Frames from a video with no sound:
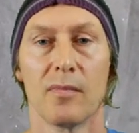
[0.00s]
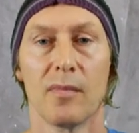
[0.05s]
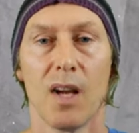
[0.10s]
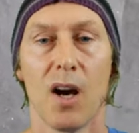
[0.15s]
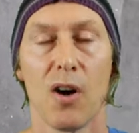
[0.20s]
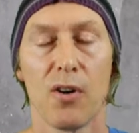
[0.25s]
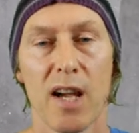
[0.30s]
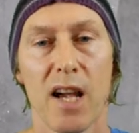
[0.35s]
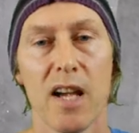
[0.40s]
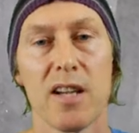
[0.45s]

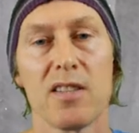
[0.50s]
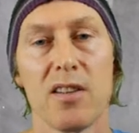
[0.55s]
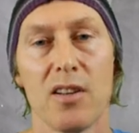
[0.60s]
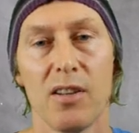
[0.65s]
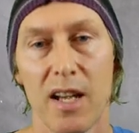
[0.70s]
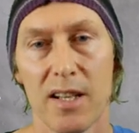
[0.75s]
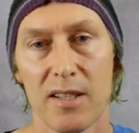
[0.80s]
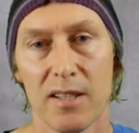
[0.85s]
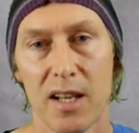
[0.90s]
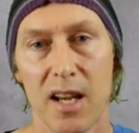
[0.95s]
Okay, so
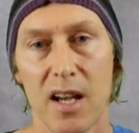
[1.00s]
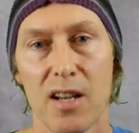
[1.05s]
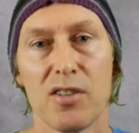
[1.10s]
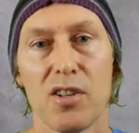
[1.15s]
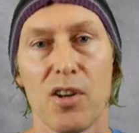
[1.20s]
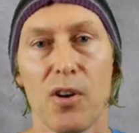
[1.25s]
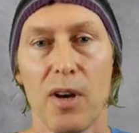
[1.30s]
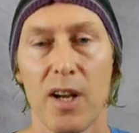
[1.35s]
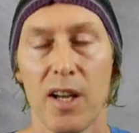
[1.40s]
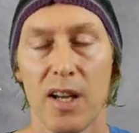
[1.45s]
let's get
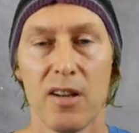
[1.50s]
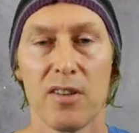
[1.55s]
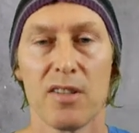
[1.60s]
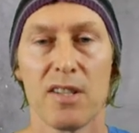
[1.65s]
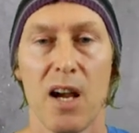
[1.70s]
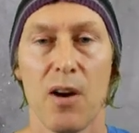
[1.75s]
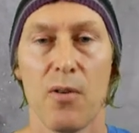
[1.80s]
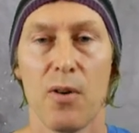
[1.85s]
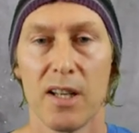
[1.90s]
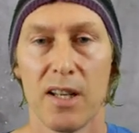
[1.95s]
to it.
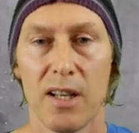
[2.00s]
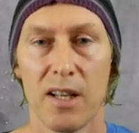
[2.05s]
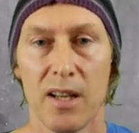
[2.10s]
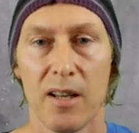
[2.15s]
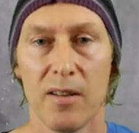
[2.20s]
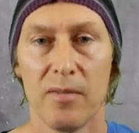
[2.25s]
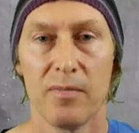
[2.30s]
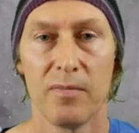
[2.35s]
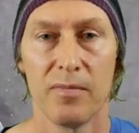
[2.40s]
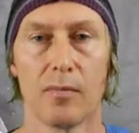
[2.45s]
Here's how I did
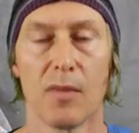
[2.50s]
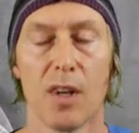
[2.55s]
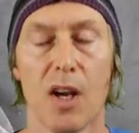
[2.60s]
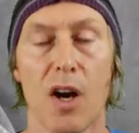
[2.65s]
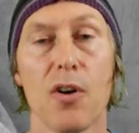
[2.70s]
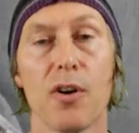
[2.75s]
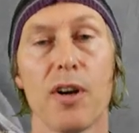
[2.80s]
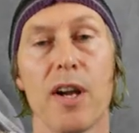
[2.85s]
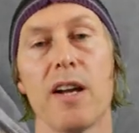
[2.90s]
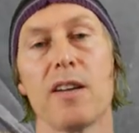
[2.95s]
it.
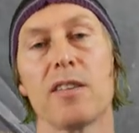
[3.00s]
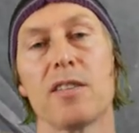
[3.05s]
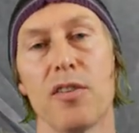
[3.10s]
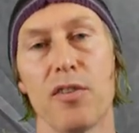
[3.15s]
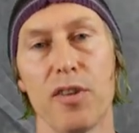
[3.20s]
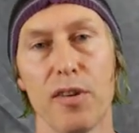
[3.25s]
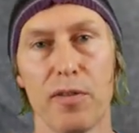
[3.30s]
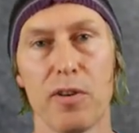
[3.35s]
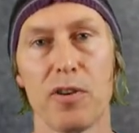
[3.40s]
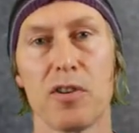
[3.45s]
Okay,
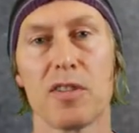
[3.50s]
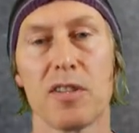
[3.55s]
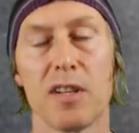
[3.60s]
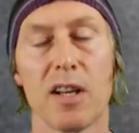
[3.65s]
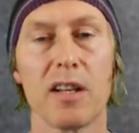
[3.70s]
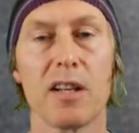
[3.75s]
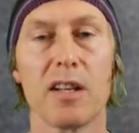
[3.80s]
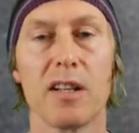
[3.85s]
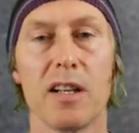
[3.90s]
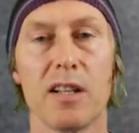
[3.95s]
so the first
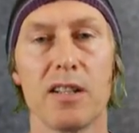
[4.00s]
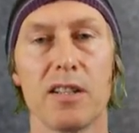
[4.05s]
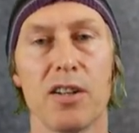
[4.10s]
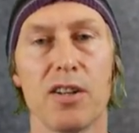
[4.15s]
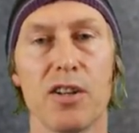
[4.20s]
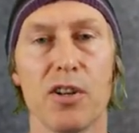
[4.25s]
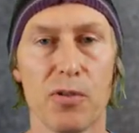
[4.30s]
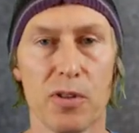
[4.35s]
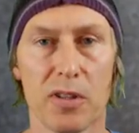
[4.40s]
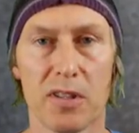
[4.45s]
thing you need
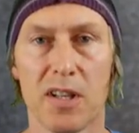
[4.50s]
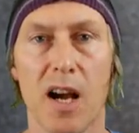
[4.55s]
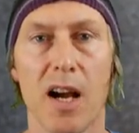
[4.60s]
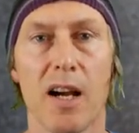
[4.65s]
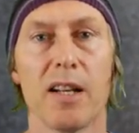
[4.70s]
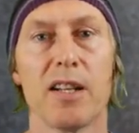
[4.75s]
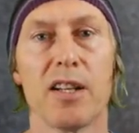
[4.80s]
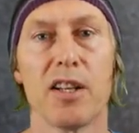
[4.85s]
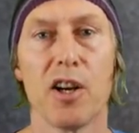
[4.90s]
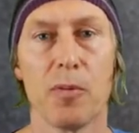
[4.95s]
to do is
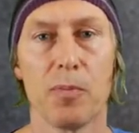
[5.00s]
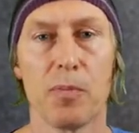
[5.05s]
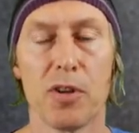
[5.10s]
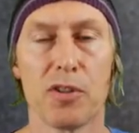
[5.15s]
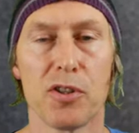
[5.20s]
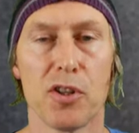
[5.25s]
tidy up the